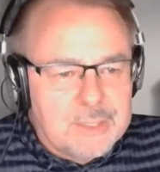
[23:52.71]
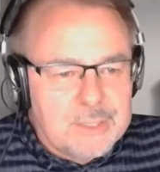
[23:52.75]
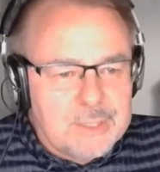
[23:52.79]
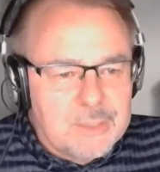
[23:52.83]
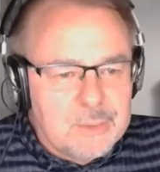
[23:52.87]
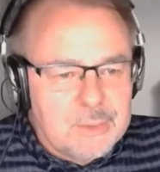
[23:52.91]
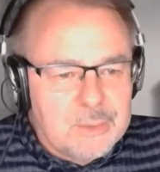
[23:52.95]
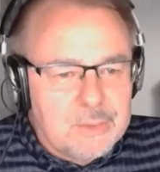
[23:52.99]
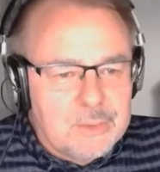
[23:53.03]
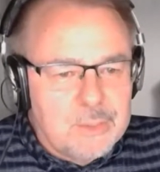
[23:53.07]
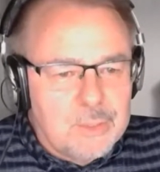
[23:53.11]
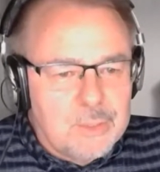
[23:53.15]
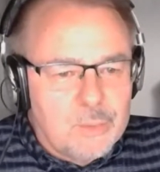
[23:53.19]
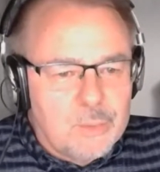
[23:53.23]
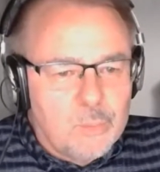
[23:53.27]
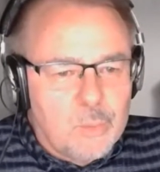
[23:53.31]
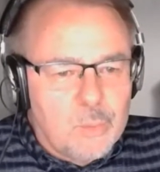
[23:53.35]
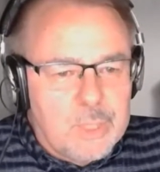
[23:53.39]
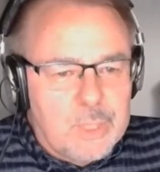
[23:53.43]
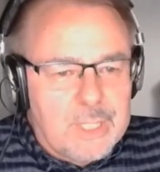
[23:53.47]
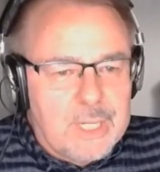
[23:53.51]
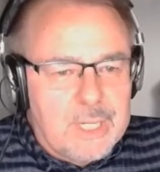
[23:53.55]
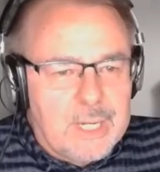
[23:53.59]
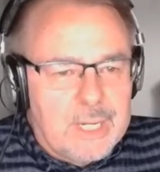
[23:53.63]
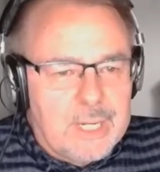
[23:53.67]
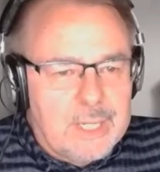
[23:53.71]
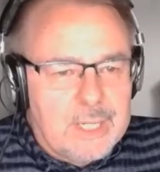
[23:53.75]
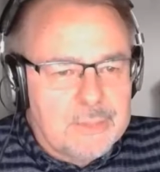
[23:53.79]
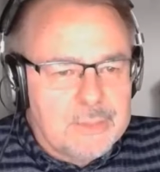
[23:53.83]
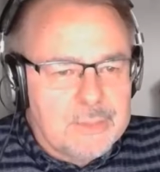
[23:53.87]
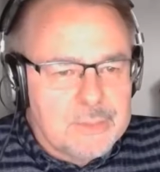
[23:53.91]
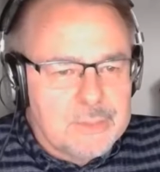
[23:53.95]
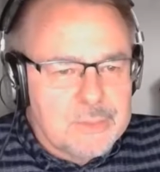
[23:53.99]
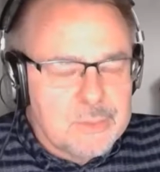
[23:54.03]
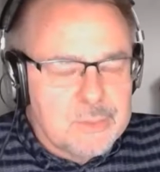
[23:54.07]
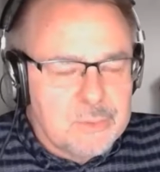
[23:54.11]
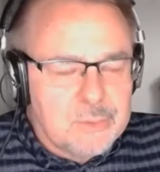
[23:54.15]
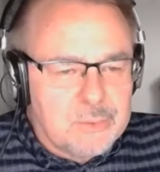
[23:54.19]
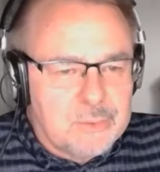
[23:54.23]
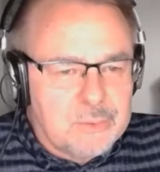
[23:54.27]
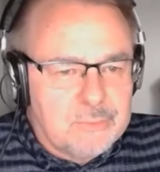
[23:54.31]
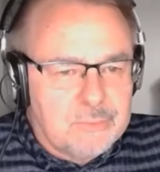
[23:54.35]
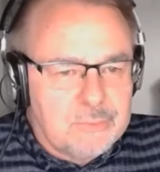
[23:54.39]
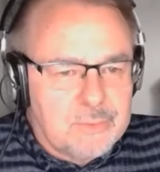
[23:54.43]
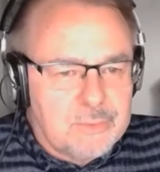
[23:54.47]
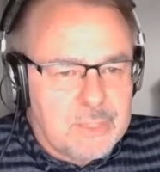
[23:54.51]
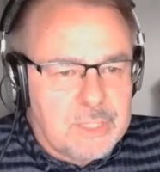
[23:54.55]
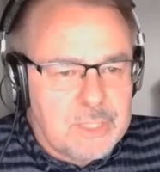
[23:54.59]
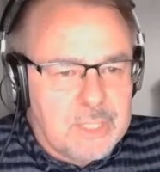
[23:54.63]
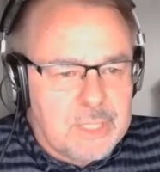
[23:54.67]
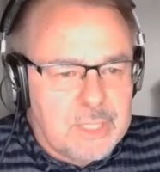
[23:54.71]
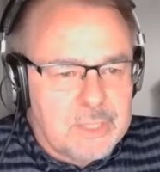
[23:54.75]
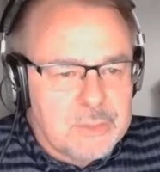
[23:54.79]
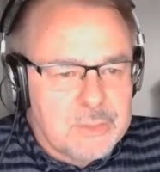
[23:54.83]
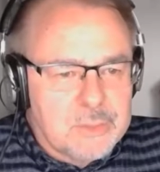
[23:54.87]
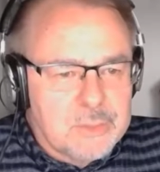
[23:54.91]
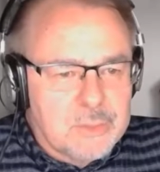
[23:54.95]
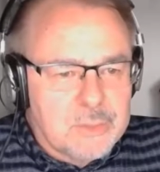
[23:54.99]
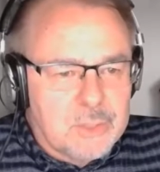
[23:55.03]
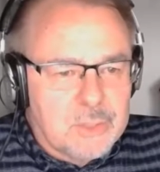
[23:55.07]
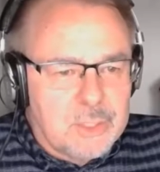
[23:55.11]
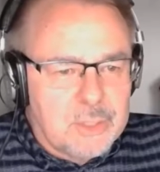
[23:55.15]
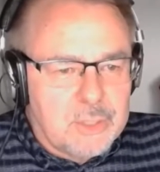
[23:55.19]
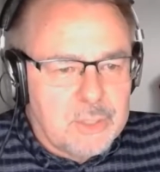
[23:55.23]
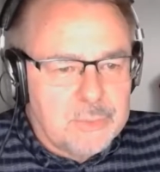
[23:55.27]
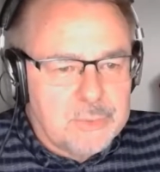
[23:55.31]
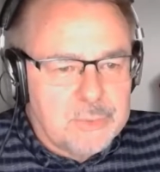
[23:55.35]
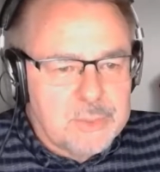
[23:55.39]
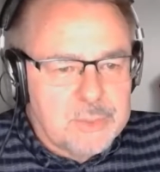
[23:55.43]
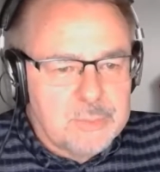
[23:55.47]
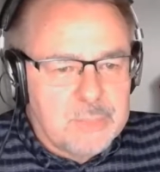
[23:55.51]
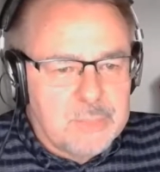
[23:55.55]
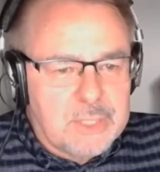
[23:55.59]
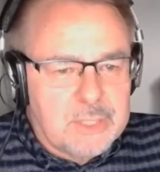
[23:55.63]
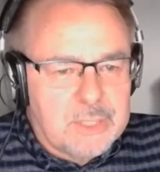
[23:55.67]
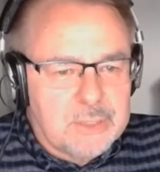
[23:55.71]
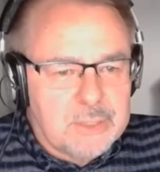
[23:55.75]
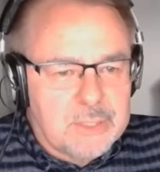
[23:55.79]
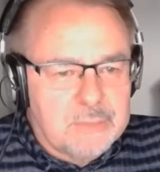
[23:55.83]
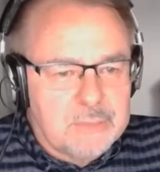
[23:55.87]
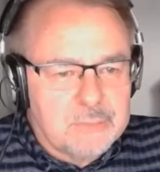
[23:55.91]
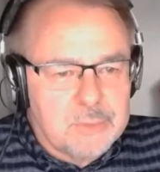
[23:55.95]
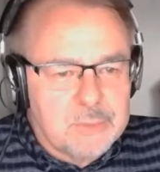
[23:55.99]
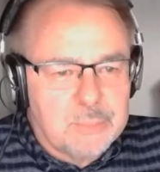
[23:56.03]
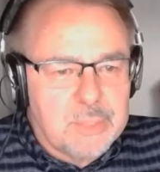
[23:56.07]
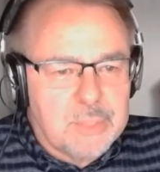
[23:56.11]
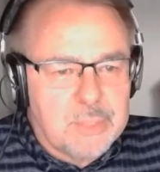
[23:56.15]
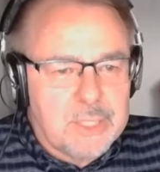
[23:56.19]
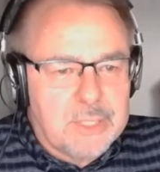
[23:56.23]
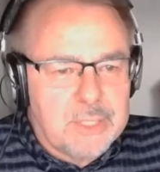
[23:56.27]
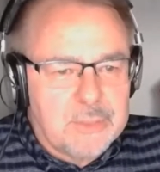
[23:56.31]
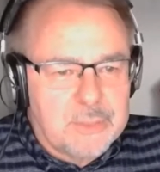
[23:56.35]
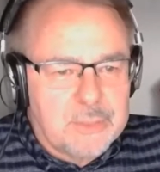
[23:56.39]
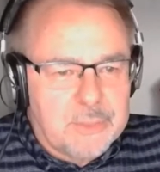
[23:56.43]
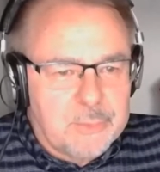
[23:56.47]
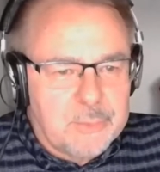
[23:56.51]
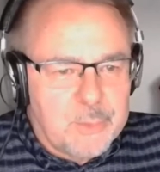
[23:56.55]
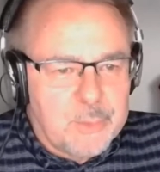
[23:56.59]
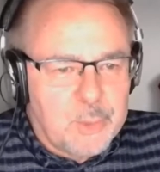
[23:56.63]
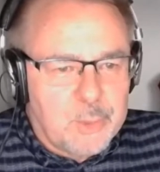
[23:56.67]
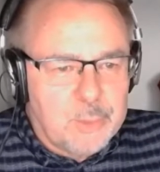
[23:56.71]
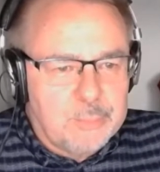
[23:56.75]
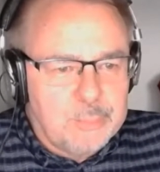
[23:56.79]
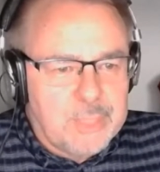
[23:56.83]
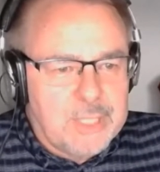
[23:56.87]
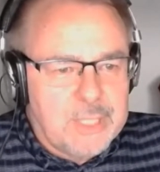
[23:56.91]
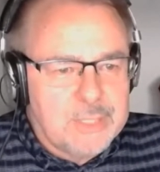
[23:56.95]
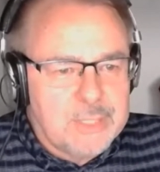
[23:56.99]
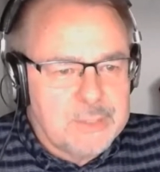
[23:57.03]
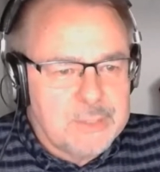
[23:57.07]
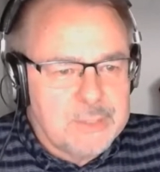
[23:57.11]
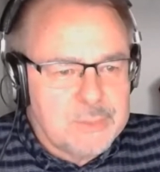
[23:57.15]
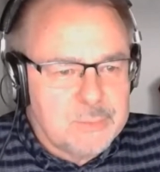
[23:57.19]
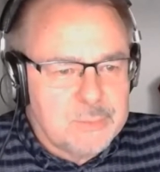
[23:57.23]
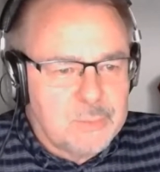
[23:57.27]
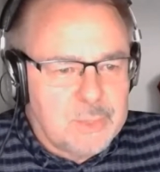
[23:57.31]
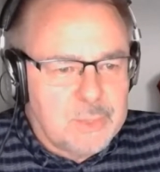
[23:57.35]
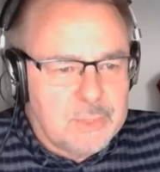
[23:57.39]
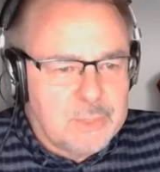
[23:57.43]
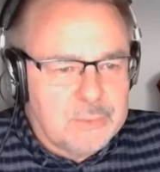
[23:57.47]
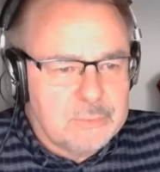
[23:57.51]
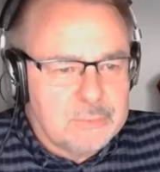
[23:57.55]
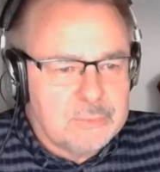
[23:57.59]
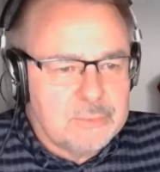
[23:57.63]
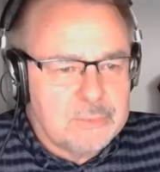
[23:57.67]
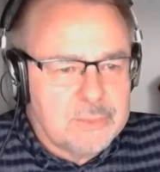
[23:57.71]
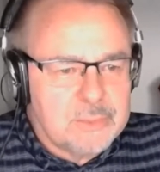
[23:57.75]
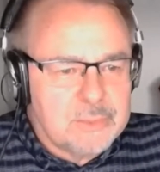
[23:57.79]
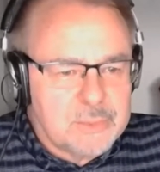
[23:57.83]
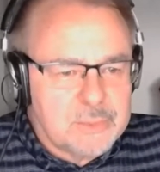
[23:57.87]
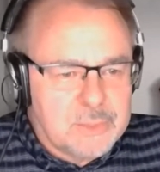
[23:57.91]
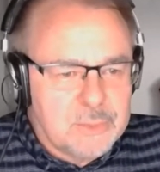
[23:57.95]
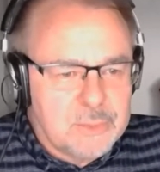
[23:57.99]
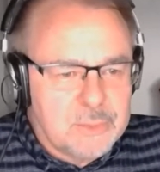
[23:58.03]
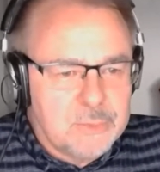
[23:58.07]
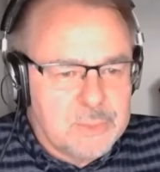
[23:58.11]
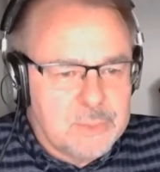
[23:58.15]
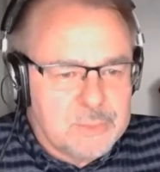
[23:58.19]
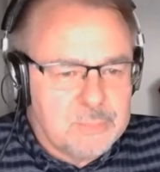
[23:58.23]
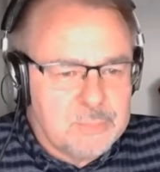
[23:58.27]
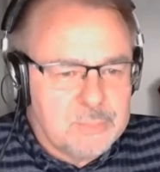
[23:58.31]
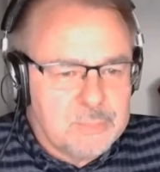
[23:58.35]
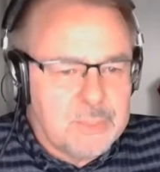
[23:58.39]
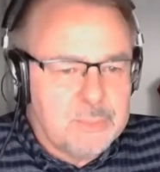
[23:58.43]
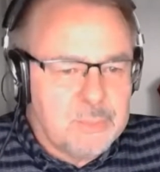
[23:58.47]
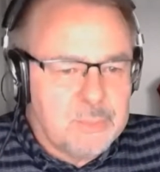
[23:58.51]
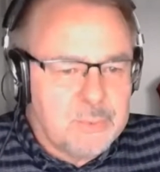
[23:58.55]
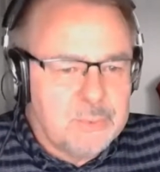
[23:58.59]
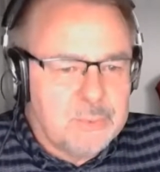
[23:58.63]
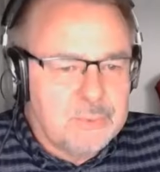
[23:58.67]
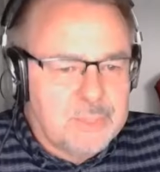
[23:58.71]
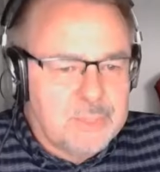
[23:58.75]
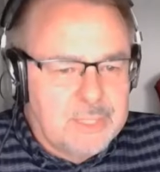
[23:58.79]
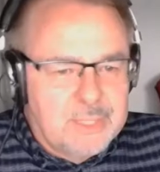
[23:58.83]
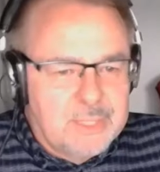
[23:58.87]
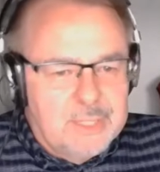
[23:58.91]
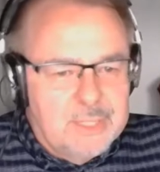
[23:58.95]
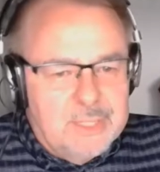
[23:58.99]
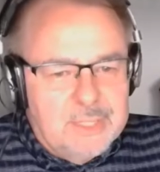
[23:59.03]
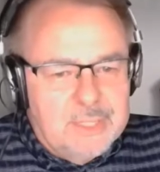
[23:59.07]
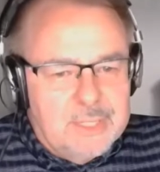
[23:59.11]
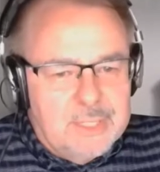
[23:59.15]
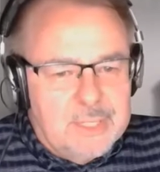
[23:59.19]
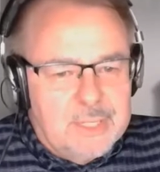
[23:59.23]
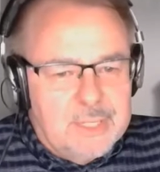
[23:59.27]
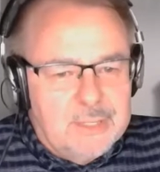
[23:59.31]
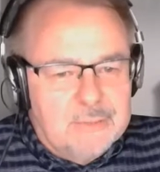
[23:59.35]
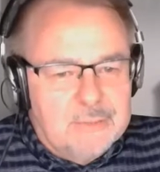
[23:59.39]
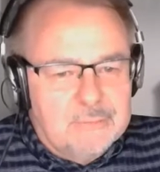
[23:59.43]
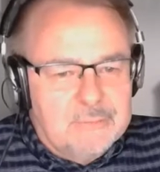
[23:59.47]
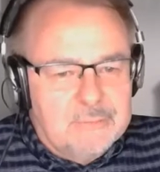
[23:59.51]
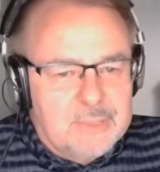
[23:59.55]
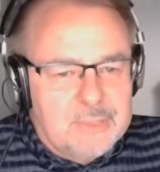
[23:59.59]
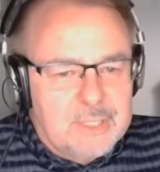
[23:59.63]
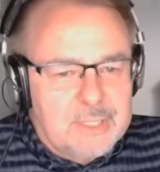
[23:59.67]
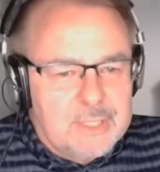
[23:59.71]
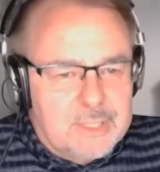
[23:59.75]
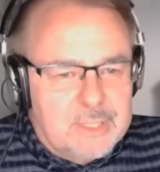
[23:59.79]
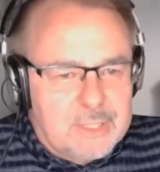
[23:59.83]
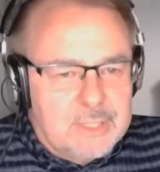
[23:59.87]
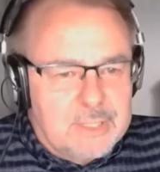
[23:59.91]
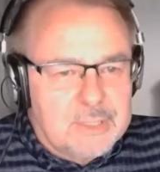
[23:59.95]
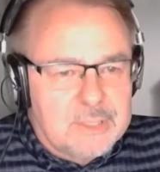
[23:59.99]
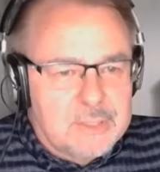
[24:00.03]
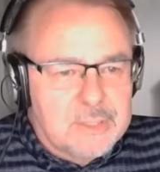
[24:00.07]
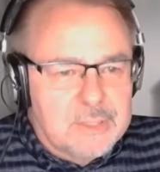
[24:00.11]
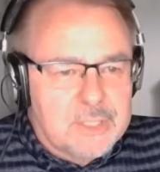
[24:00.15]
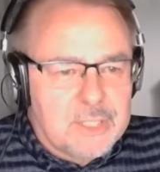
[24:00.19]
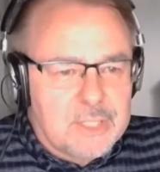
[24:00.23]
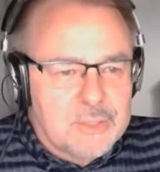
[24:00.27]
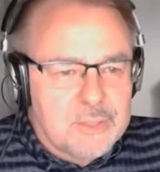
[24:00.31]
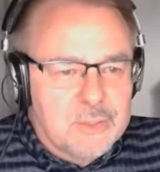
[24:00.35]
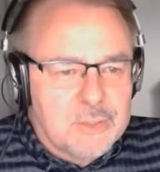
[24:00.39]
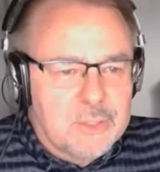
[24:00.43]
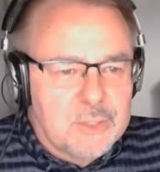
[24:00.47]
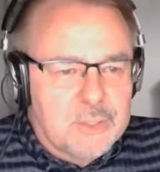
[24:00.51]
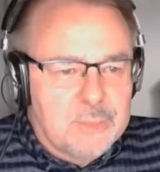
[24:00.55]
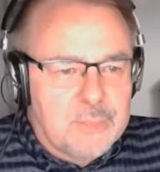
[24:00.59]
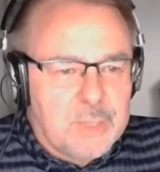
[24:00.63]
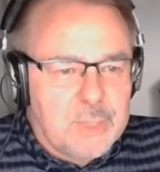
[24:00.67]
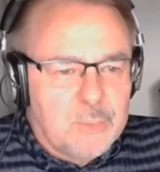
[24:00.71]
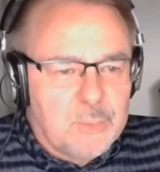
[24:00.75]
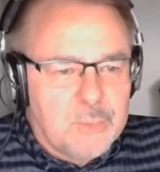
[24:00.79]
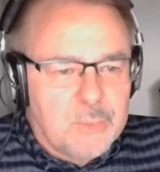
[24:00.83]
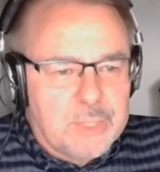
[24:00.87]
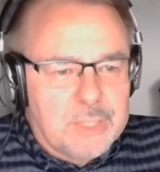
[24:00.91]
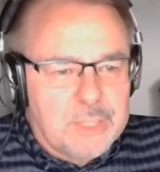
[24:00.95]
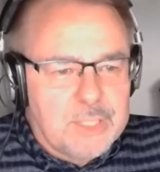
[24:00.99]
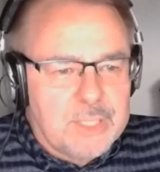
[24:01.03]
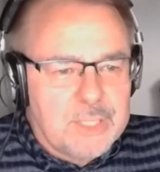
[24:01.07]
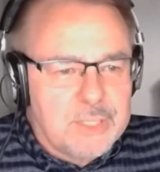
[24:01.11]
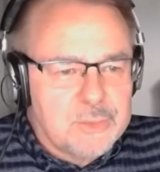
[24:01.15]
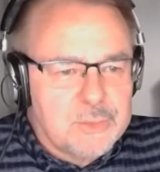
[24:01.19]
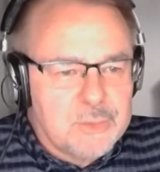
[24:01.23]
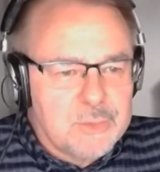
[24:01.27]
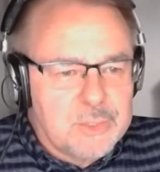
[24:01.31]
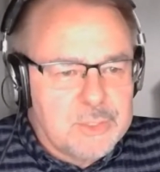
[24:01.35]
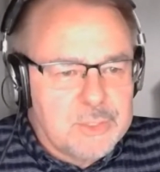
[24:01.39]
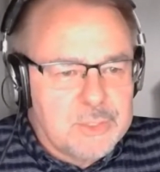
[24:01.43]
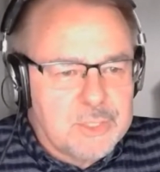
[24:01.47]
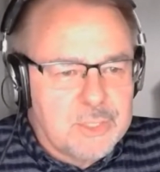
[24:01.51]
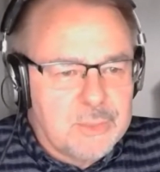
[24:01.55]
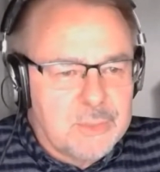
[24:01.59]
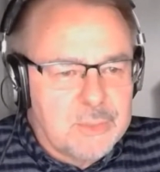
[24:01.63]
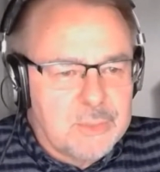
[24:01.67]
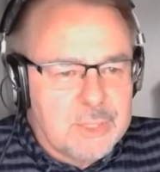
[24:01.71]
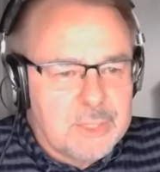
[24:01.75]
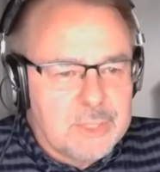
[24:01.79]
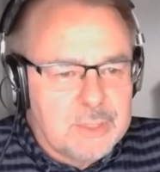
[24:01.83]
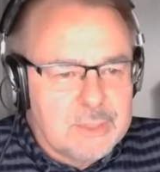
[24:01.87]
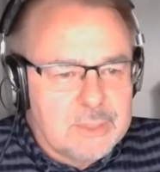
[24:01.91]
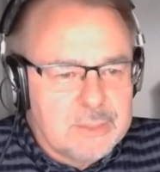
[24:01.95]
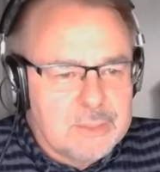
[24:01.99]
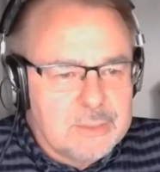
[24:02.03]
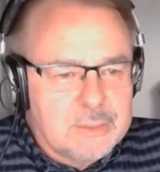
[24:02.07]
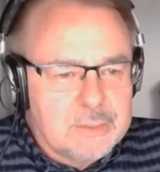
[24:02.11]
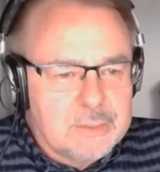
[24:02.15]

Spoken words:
that, you know, we are the sort of the youngest child that's being left to play on their iPads while the serious people have a discussion about where the country's going.